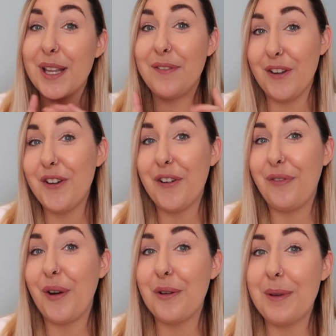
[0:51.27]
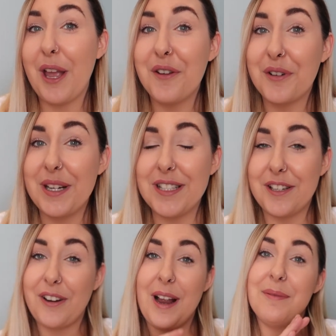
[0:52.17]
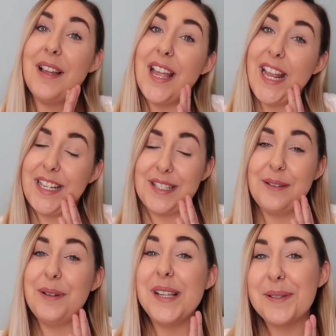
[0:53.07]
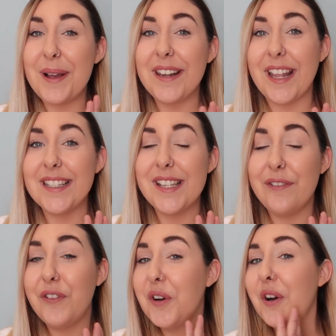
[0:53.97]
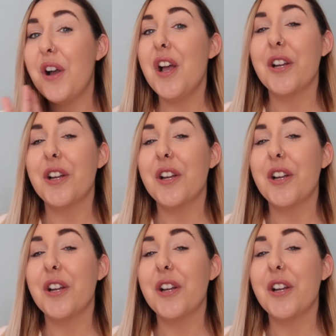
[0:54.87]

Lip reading: So if you're not following me over on Instagram, it's louisewarearmstrong.